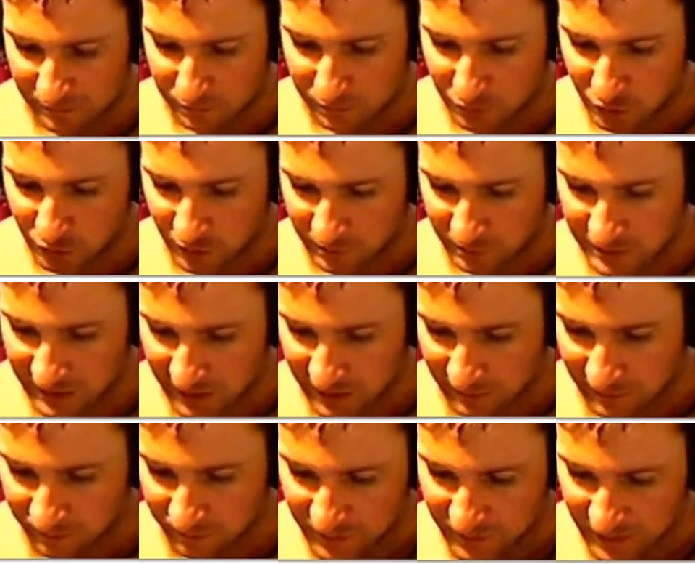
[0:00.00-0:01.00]
boot up
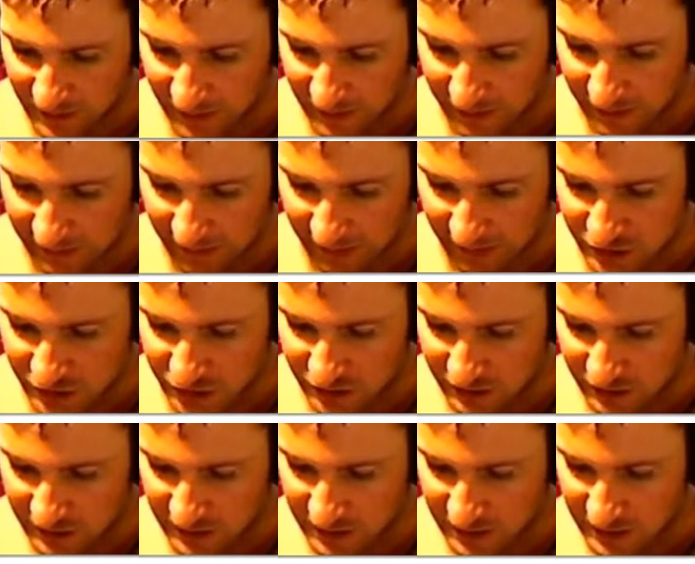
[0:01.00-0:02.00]
time.
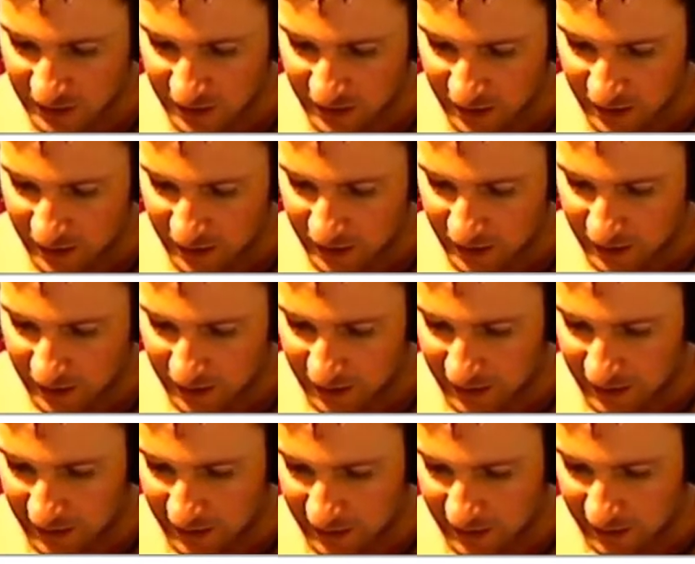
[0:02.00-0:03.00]
Occasionally,
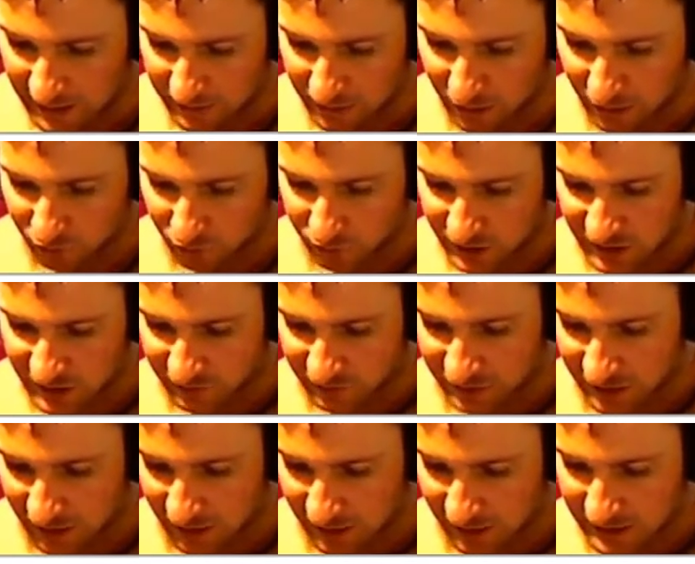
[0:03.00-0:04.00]
receives
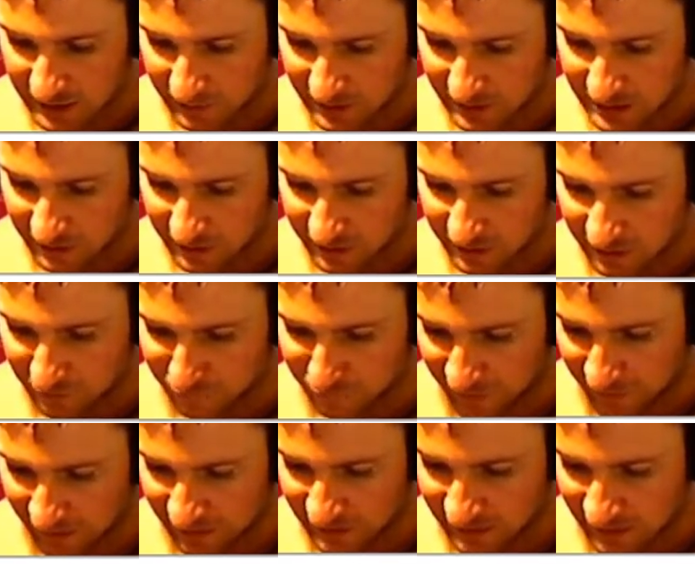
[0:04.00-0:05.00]
toxin because of the
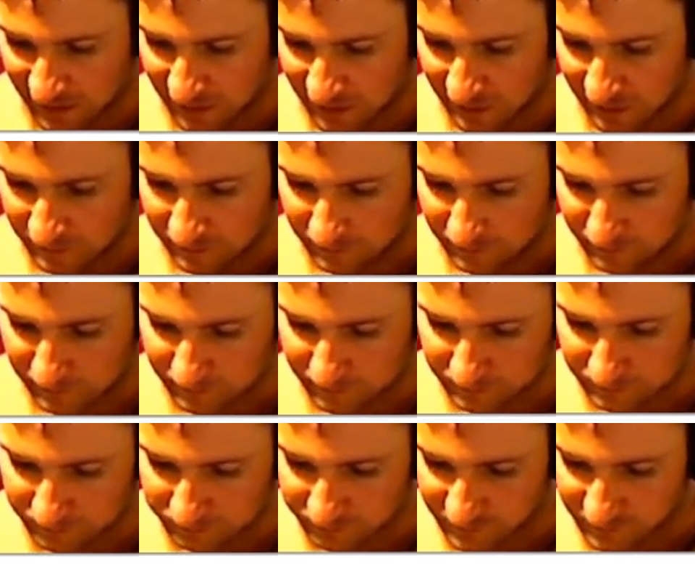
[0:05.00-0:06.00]
infect there.
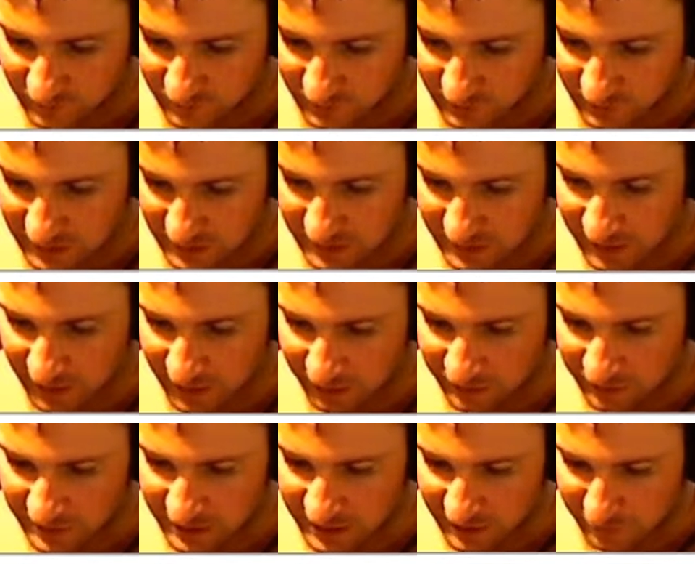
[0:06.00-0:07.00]
It's a
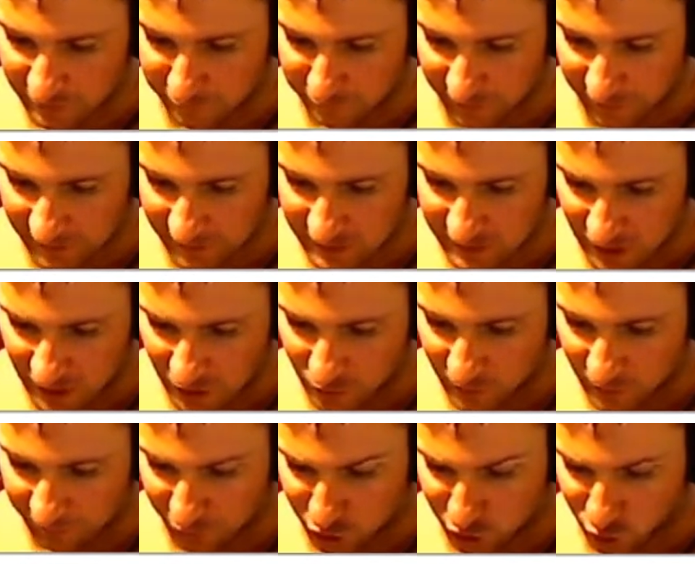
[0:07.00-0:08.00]
guaranteed infect.
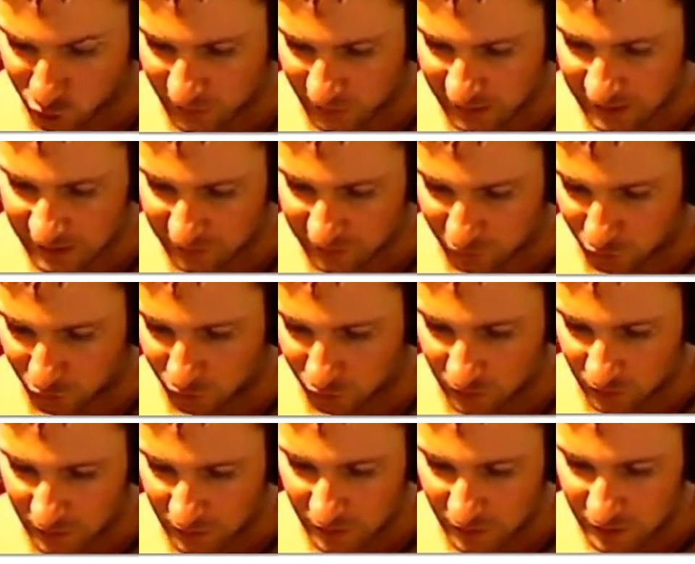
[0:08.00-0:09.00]
We have a quick heal,
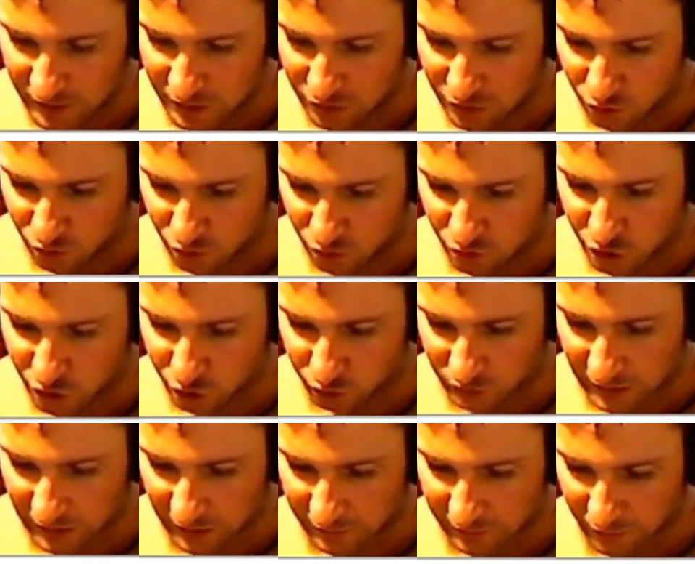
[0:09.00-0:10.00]
huge
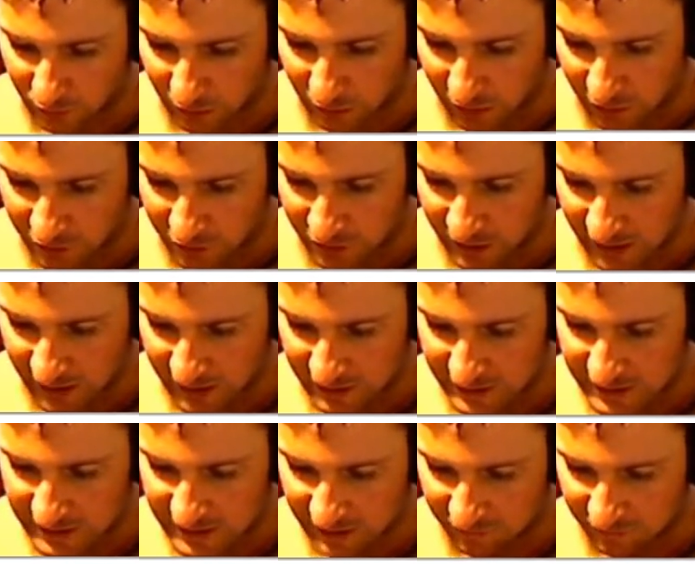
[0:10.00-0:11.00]
cooldown though,
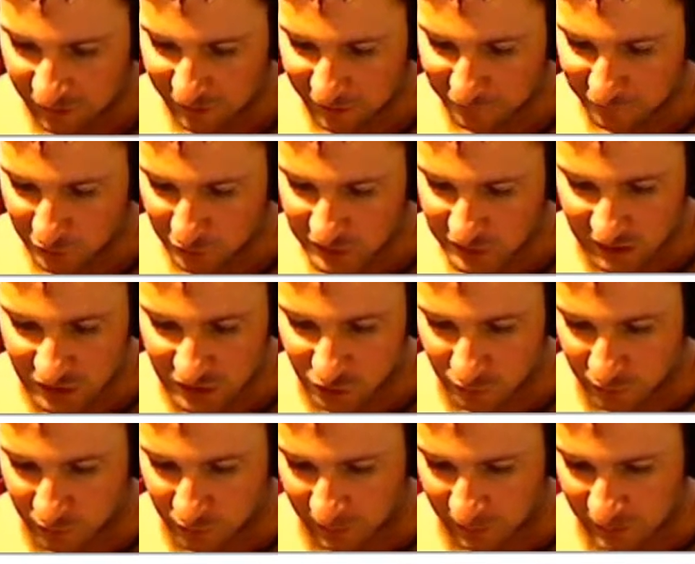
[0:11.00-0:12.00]
174 seconds. So
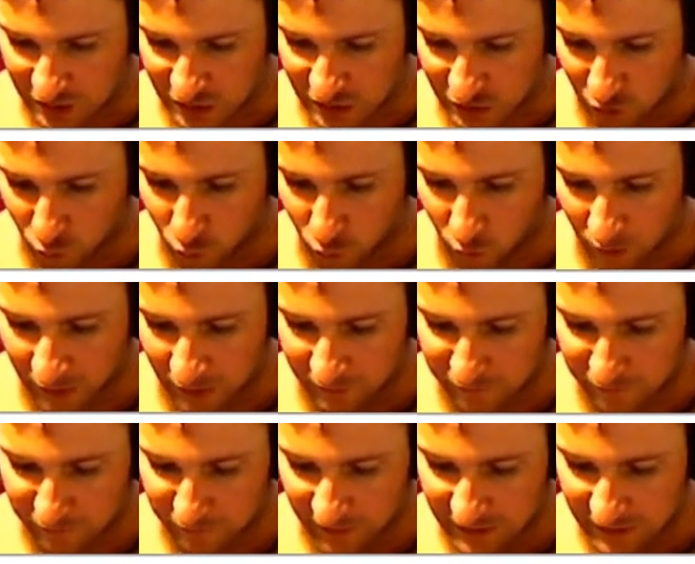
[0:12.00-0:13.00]
pretty much it's a one
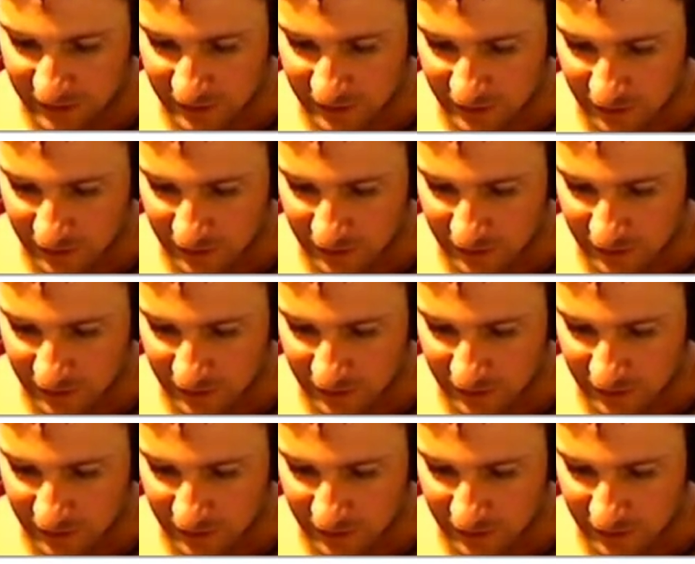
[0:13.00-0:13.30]
fight,